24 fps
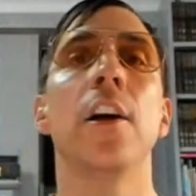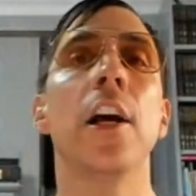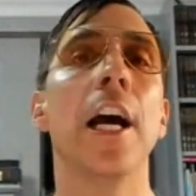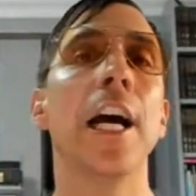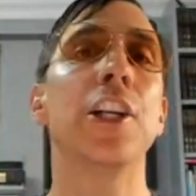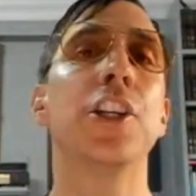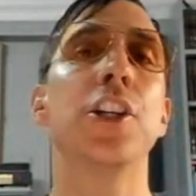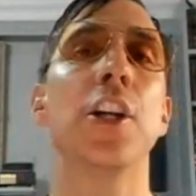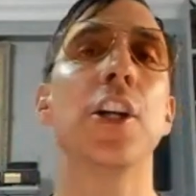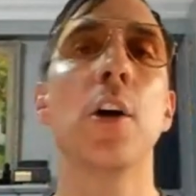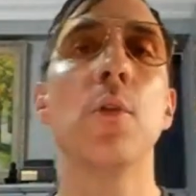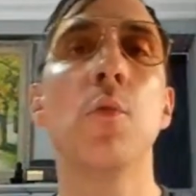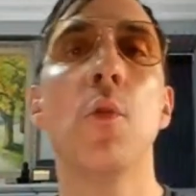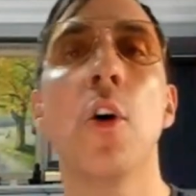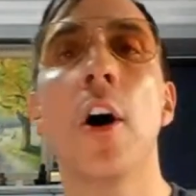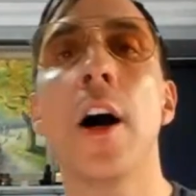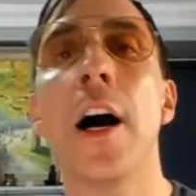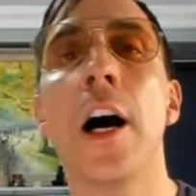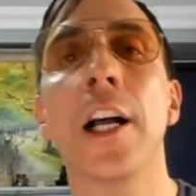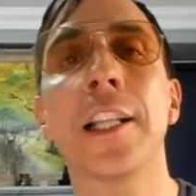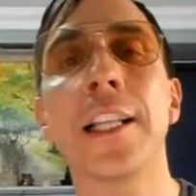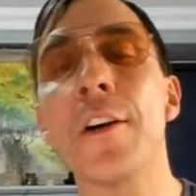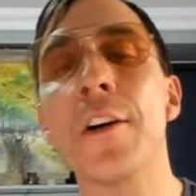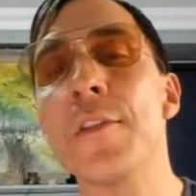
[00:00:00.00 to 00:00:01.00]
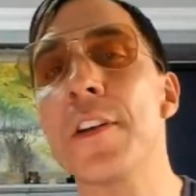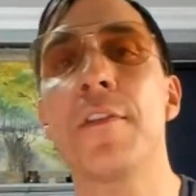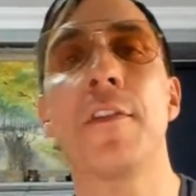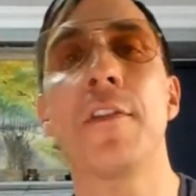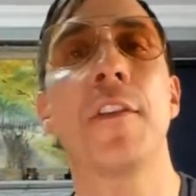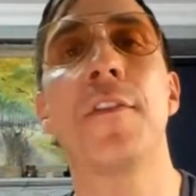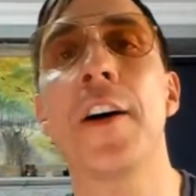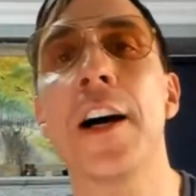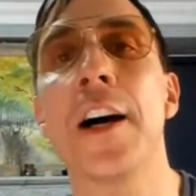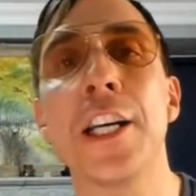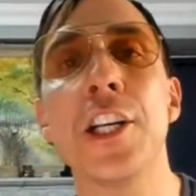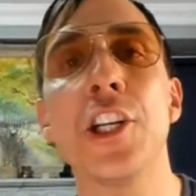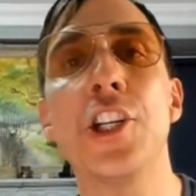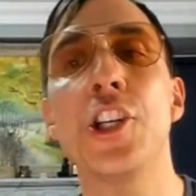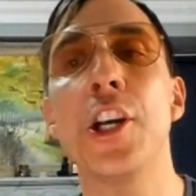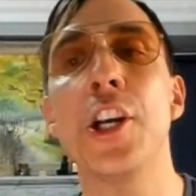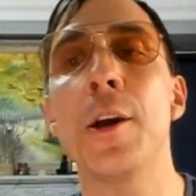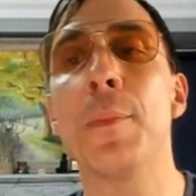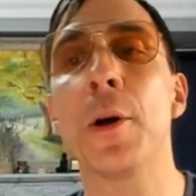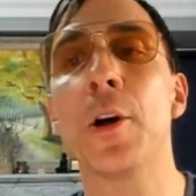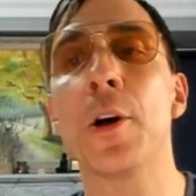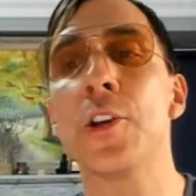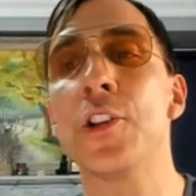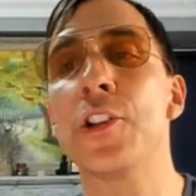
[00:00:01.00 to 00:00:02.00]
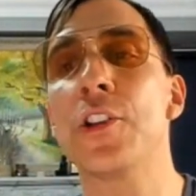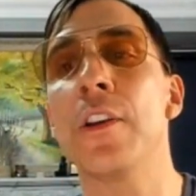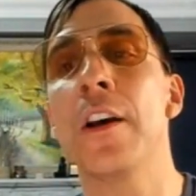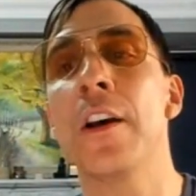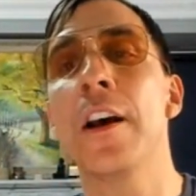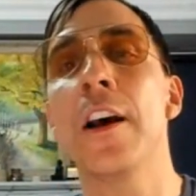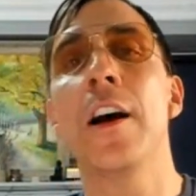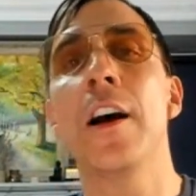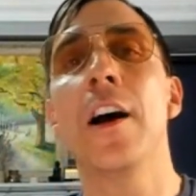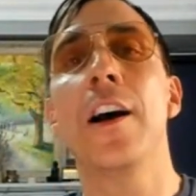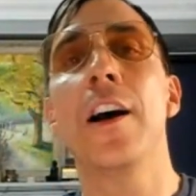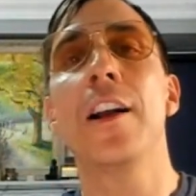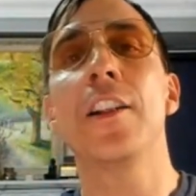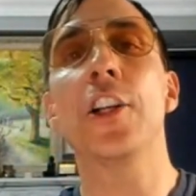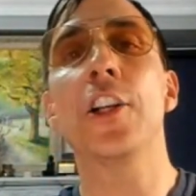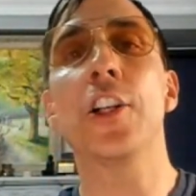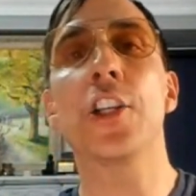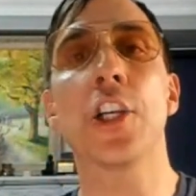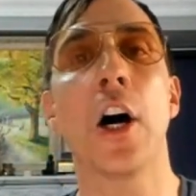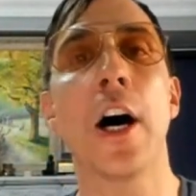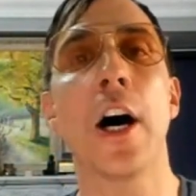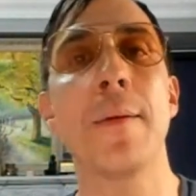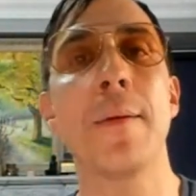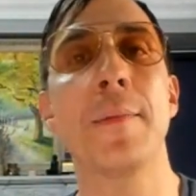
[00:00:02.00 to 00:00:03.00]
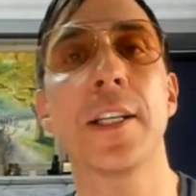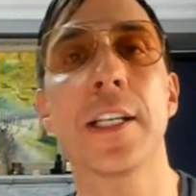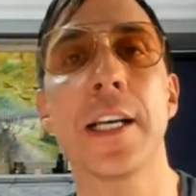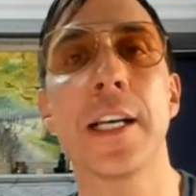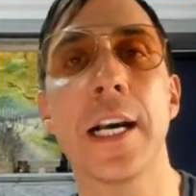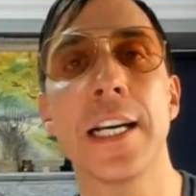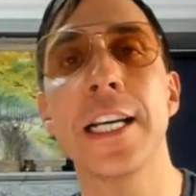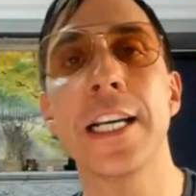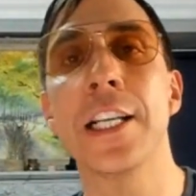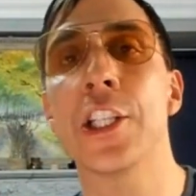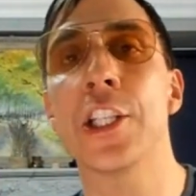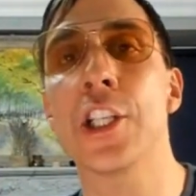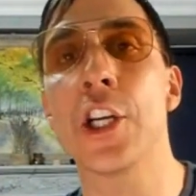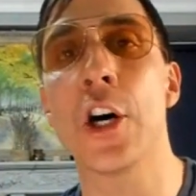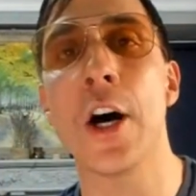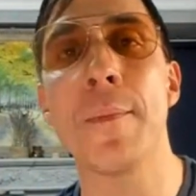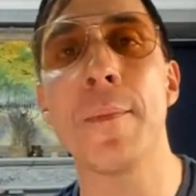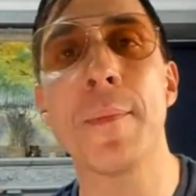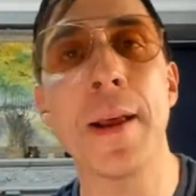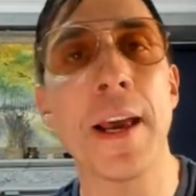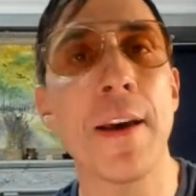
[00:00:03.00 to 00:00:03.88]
And you know why? I don't give a fucking shit, because the time is, this time they